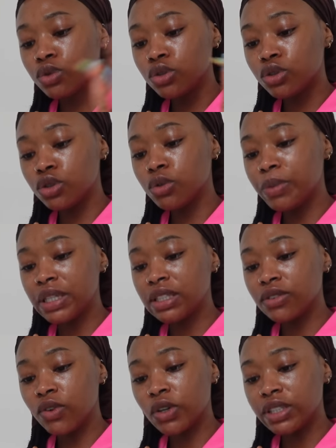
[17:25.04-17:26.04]
2 pieces
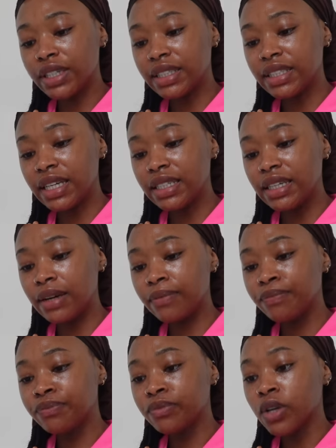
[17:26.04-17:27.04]
of content to edit.
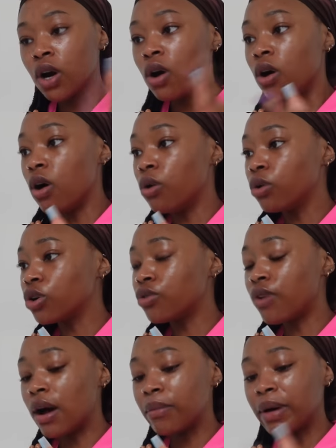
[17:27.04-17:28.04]
Oh,
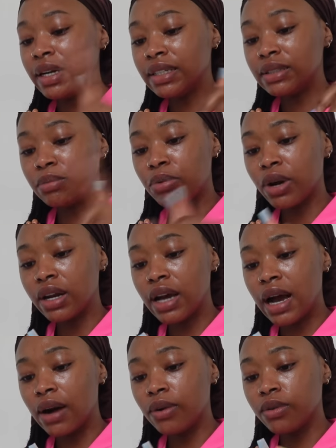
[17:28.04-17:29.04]
crap. I need to do
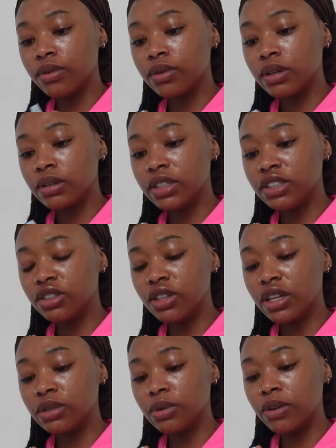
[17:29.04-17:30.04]
that
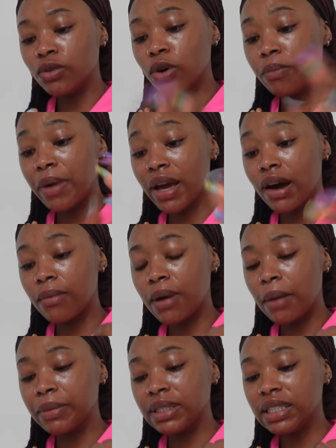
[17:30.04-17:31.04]
as well. I've got a pickup
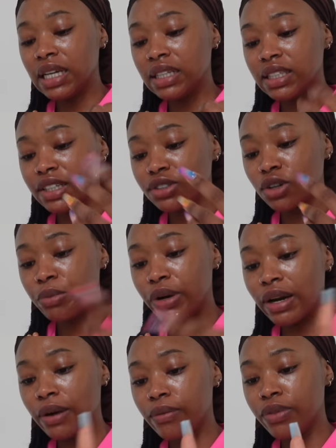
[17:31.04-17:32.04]
coming today, so I need to go
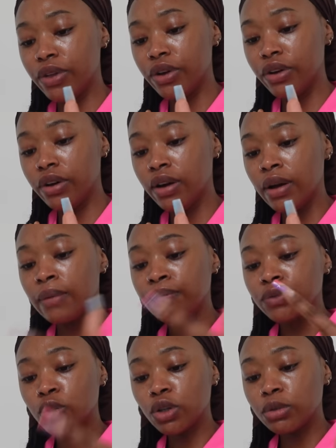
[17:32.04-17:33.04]
print out the
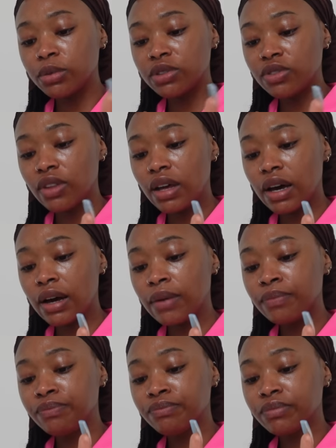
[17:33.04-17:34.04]
documents for that.
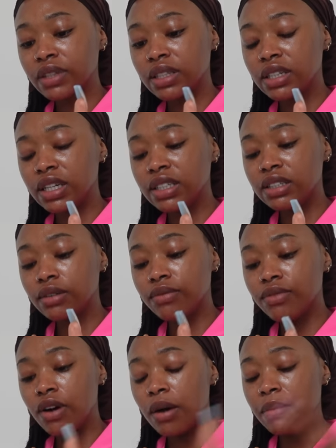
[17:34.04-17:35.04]
And I need to
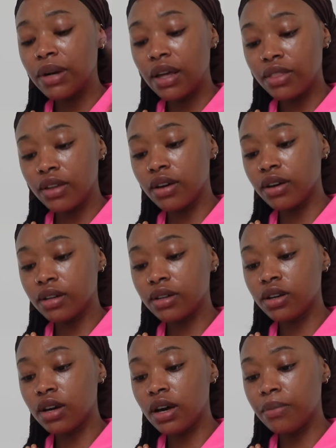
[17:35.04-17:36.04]
confirm another
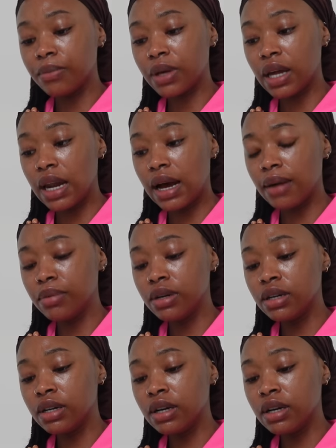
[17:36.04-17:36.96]
collab